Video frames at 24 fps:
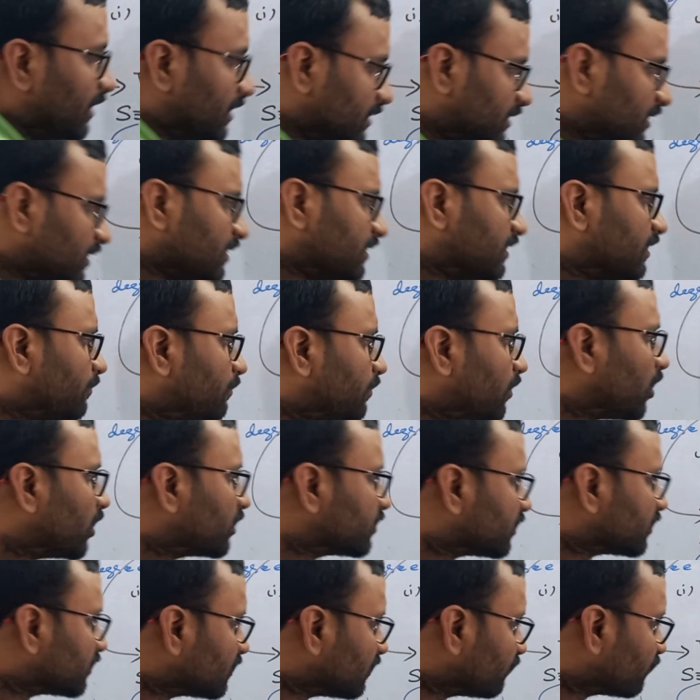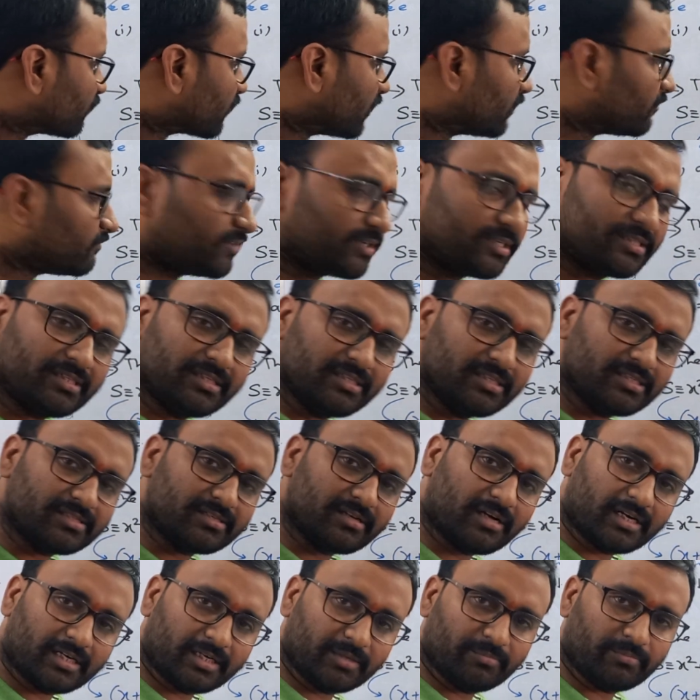See, the process of conversion is
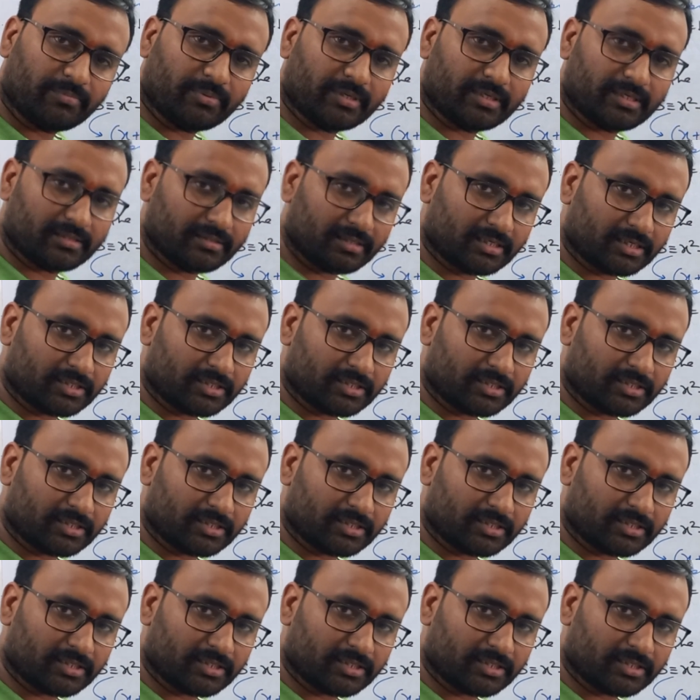not important.